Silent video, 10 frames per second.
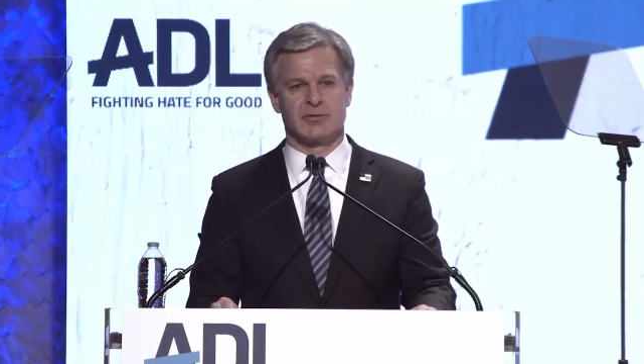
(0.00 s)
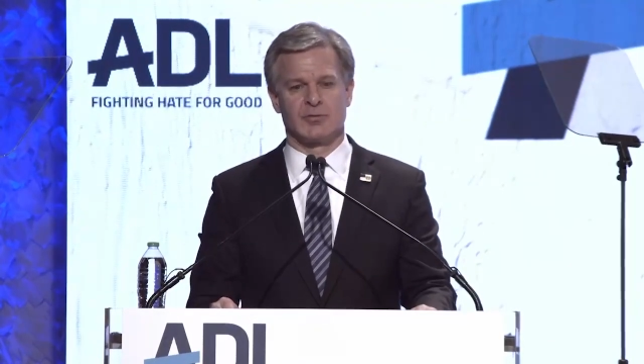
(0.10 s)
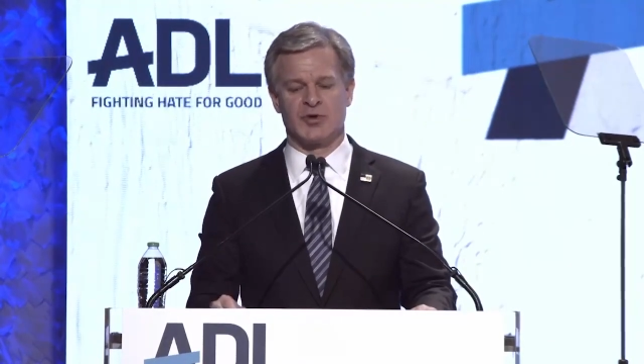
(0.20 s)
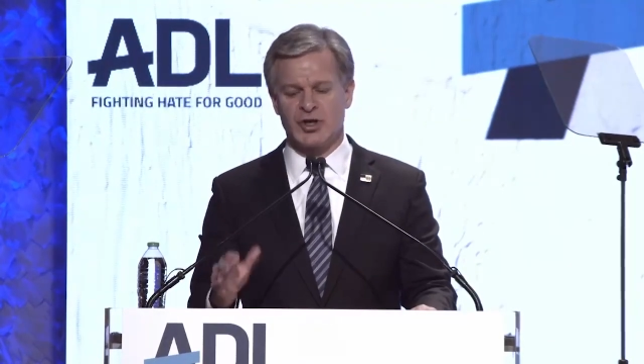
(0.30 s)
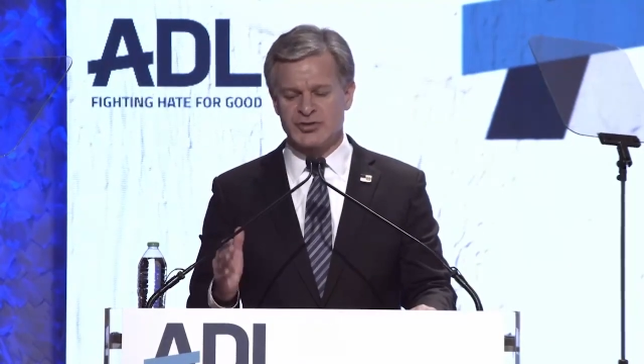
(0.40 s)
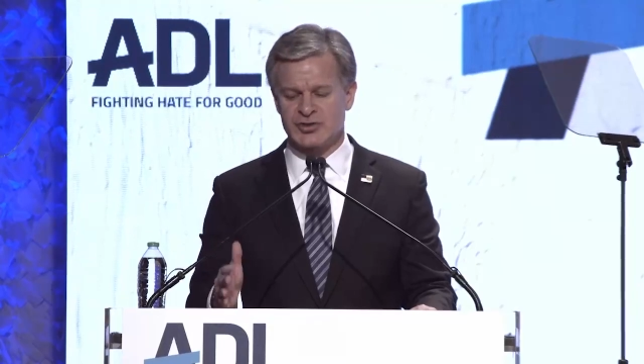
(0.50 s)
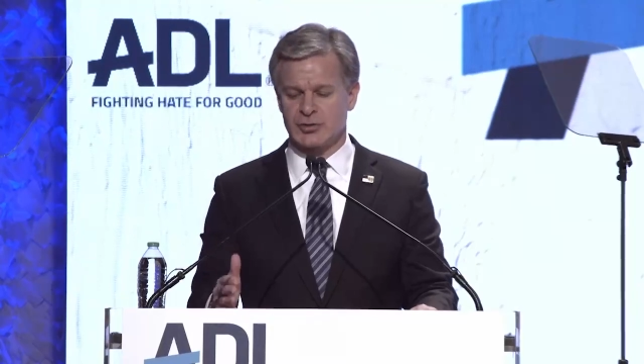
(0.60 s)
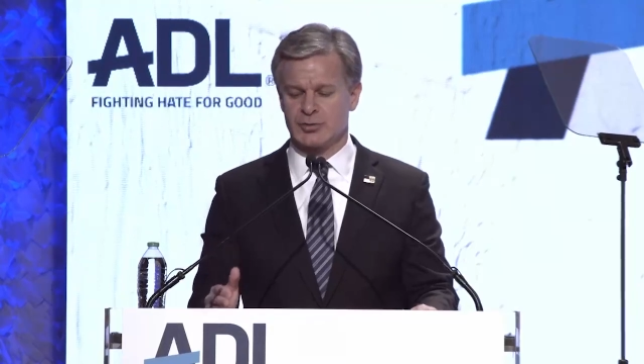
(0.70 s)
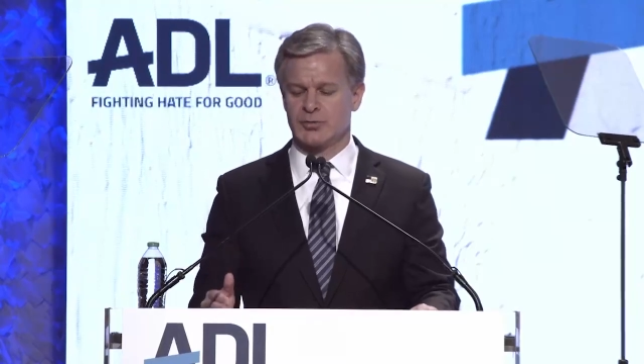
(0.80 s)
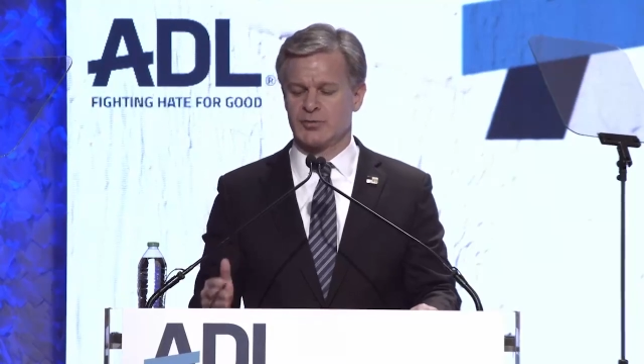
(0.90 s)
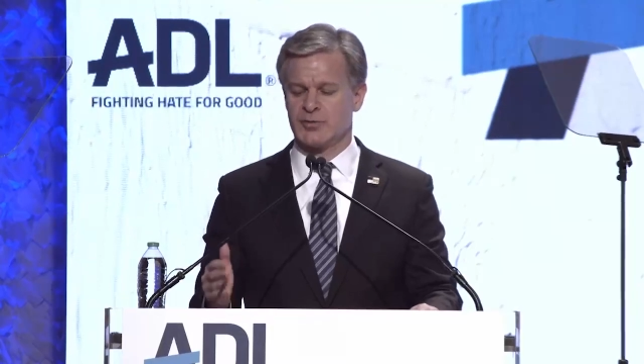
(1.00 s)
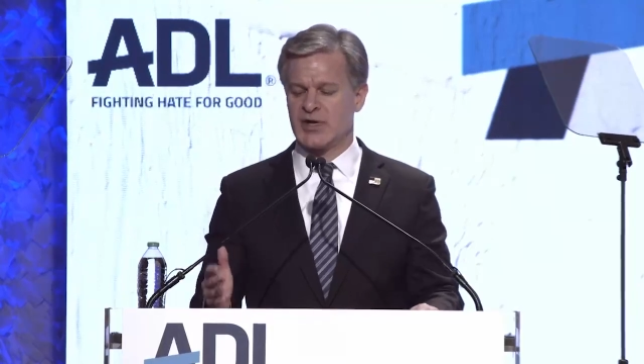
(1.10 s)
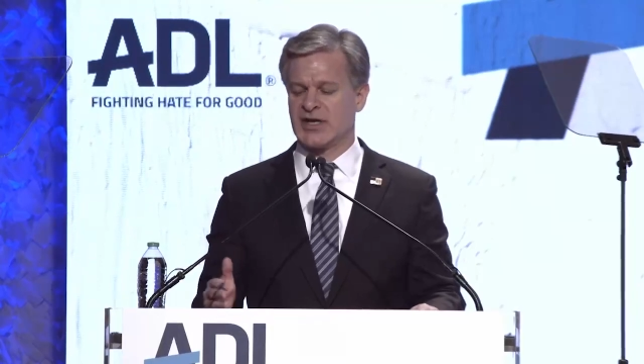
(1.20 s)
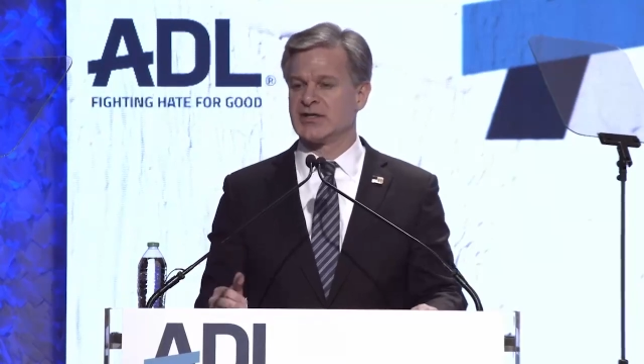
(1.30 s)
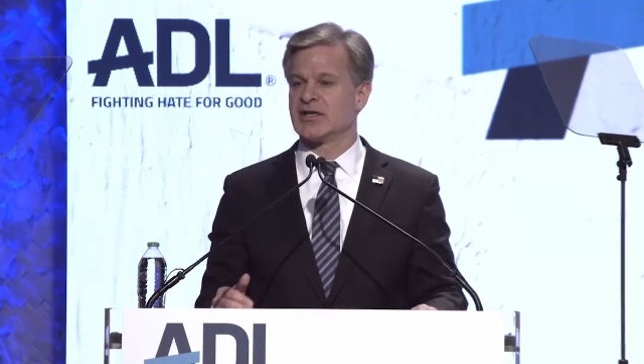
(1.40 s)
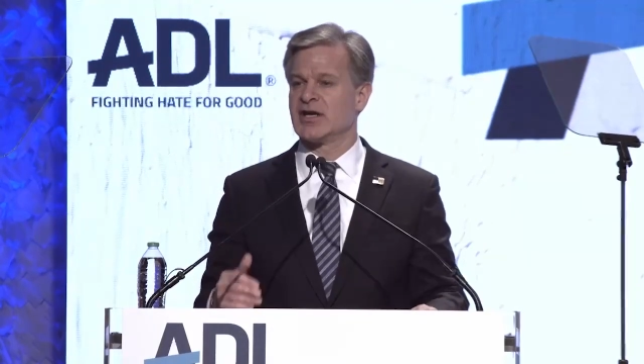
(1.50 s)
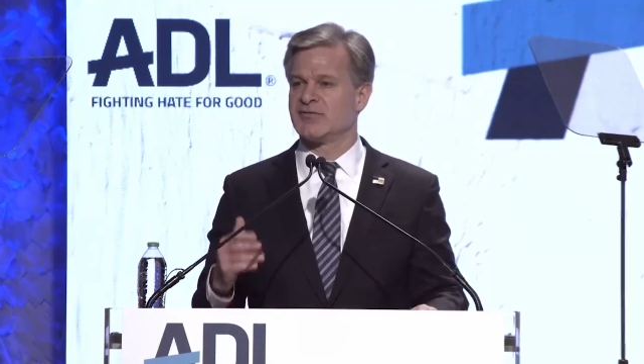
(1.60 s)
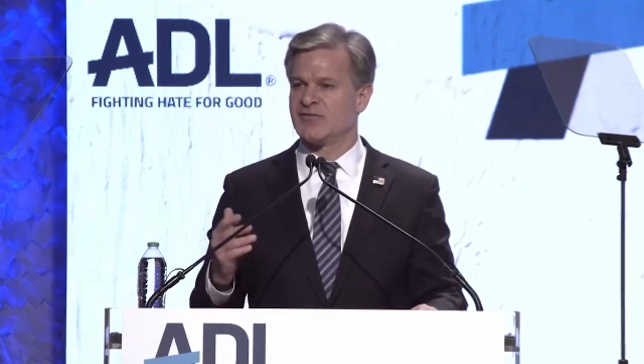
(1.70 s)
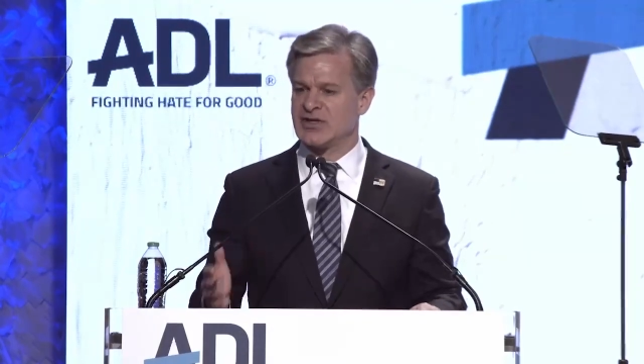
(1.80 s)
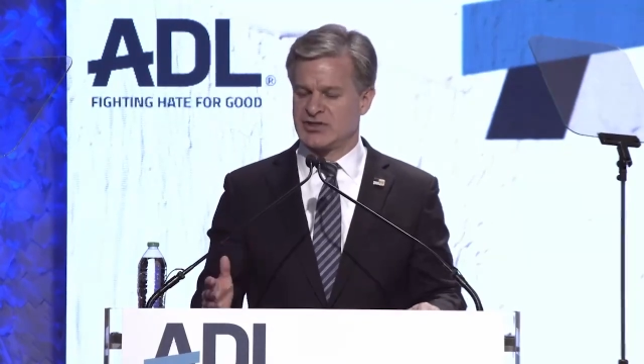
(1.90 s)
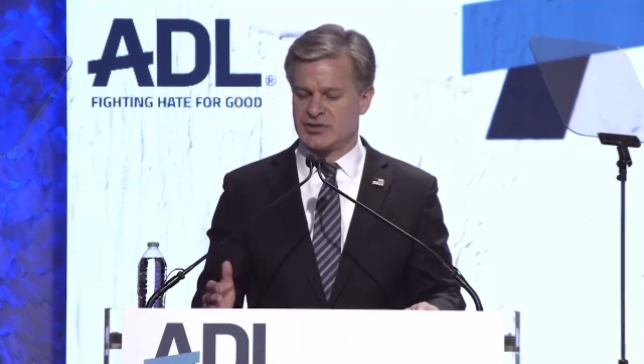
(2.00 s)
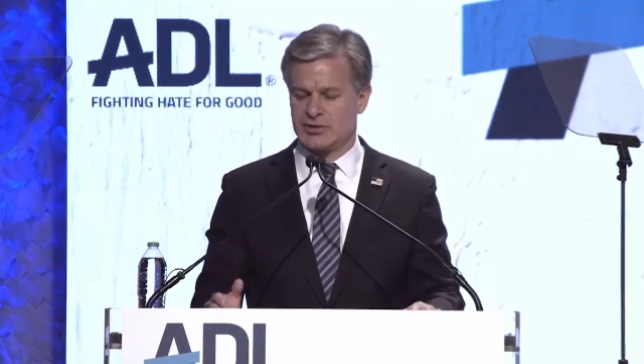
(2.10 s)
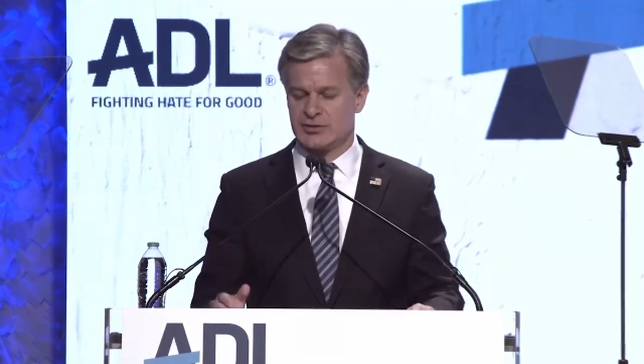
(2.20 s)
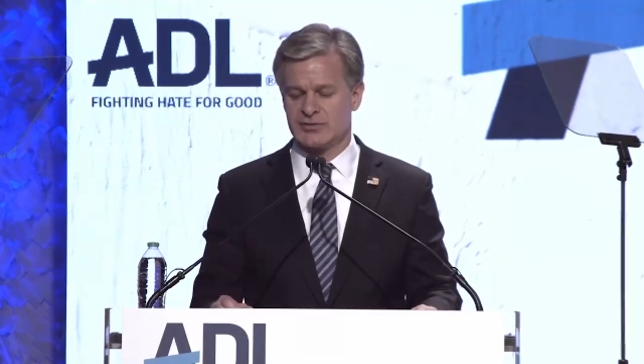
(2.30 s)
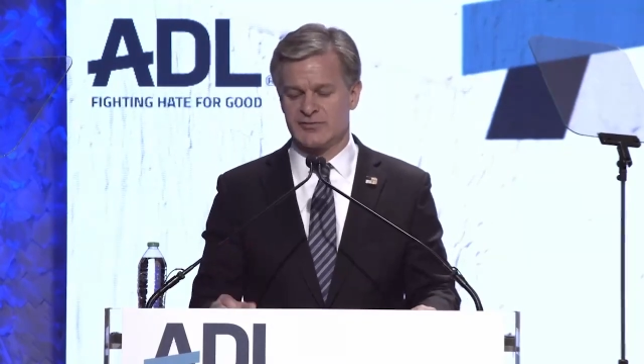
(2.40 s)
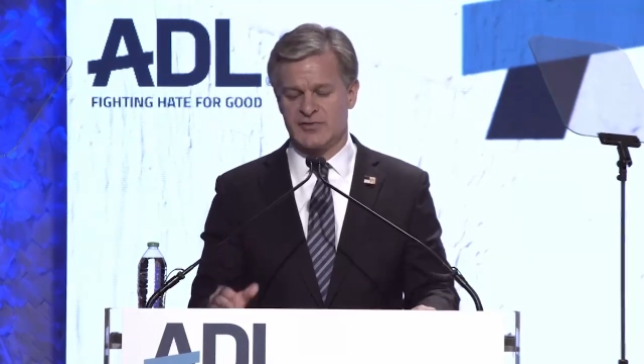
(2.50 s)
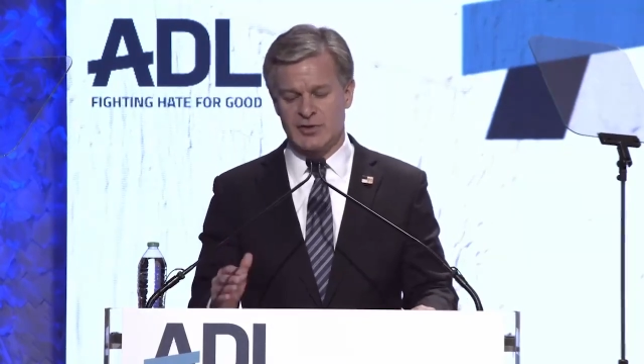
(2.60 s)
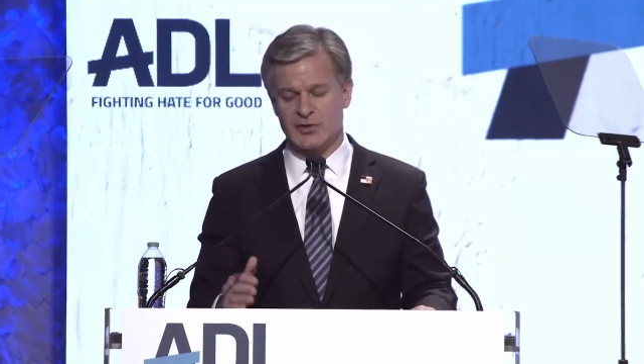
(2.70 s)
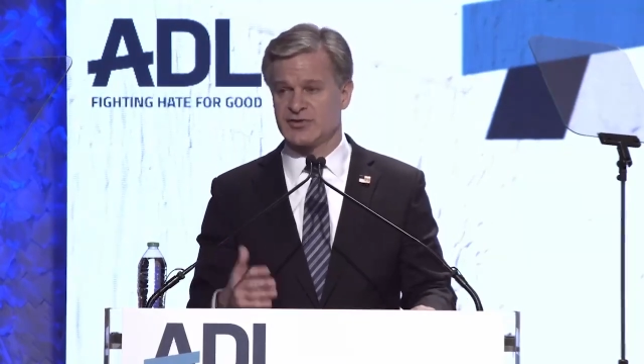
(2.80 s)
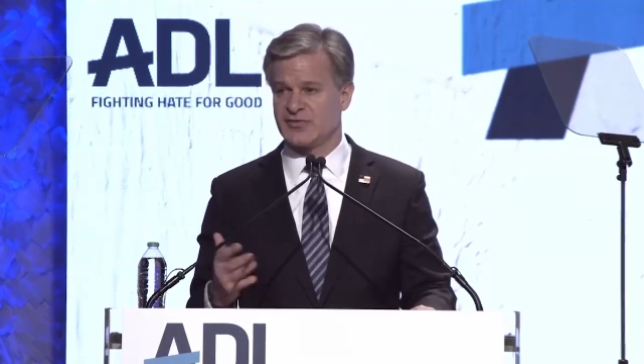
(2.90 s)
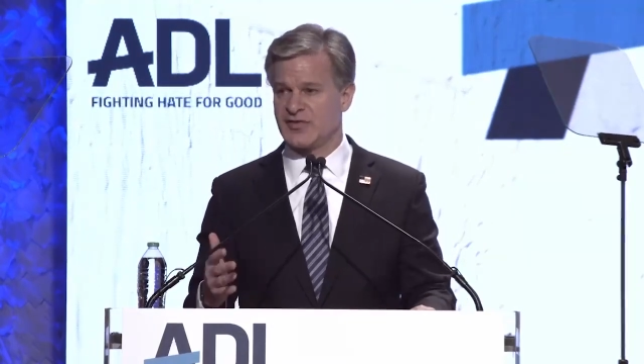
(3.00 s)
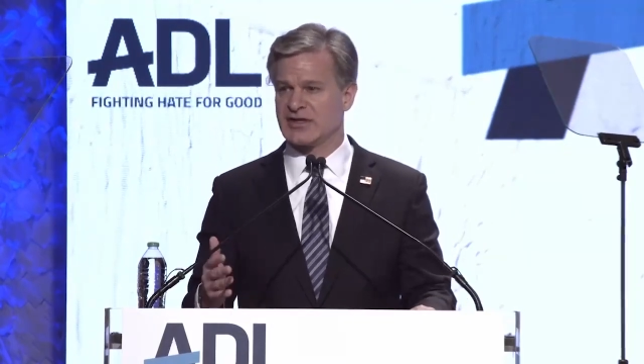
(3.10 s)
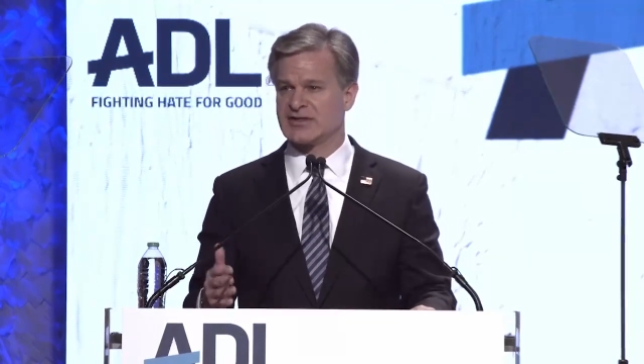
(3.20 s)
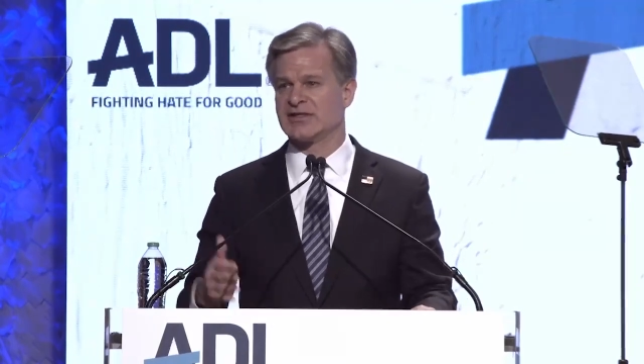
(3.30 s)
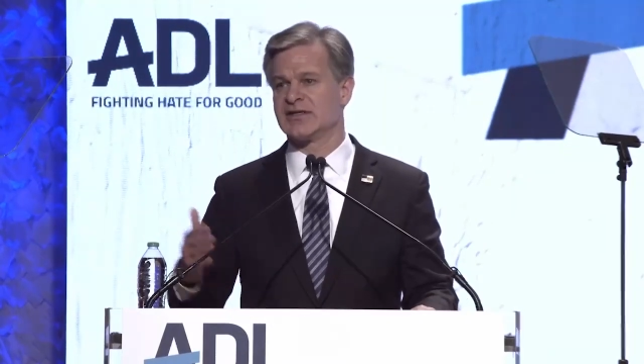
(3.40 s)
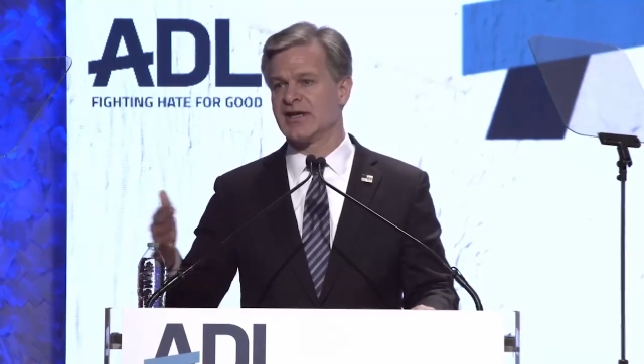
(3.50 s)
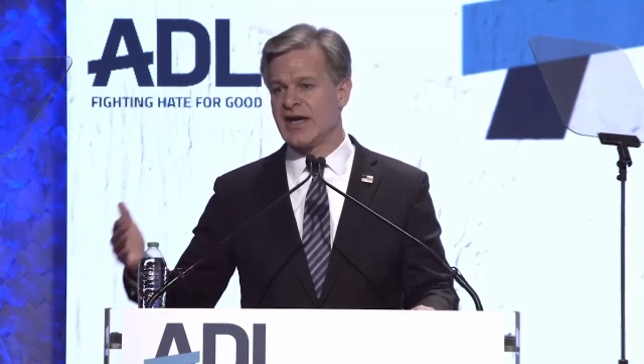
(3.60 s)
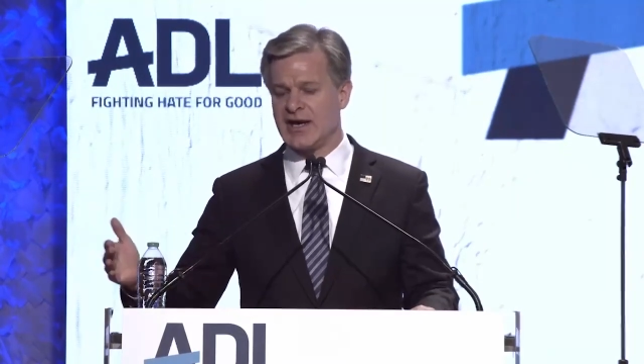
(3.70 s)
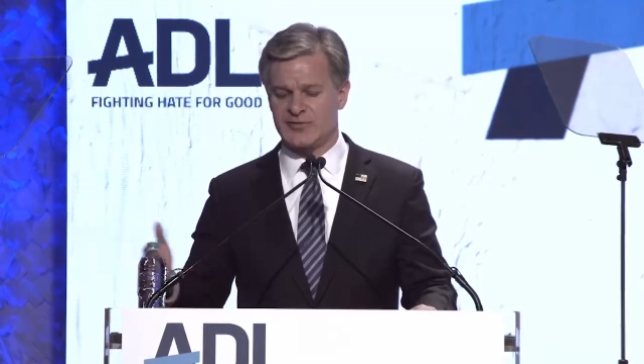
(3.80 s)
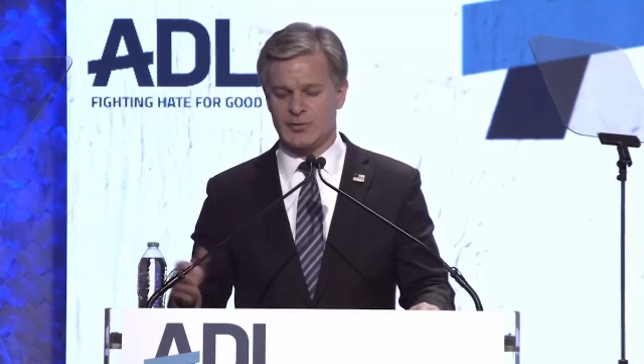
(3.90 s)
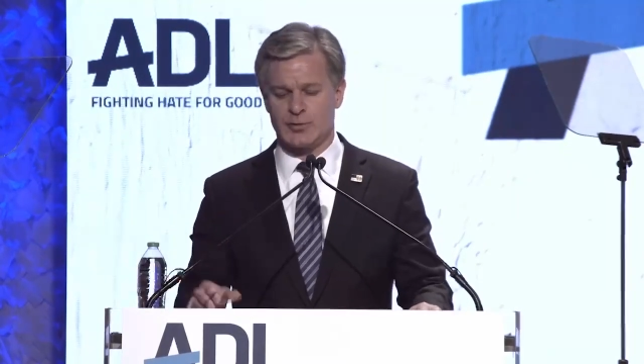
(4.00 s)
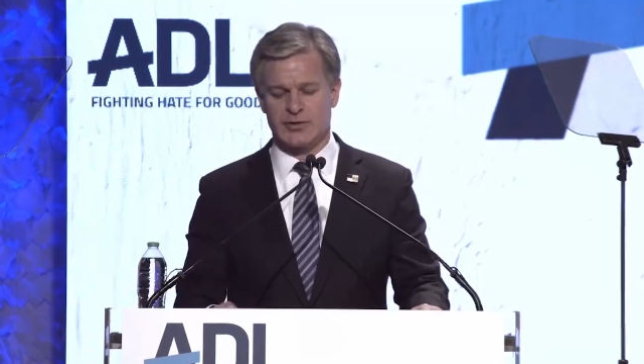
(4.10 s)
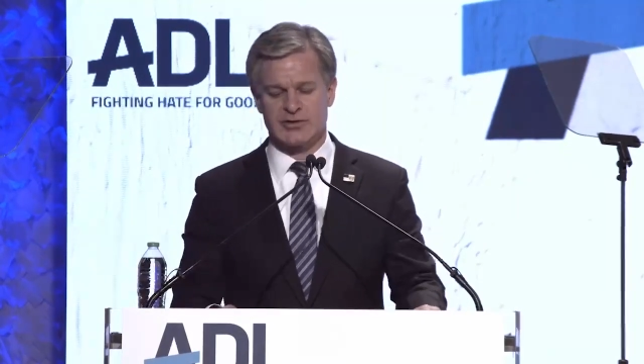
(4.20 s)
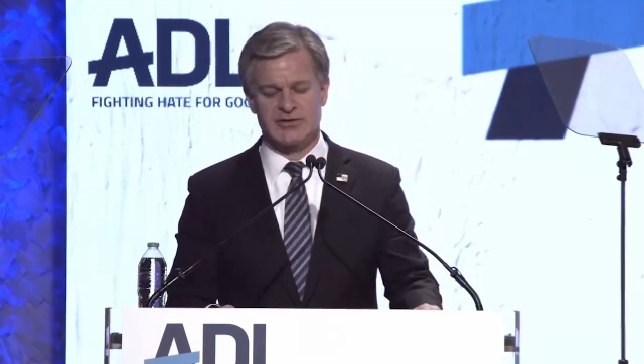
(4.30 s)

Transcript: We also remain a fixture for those affected afterward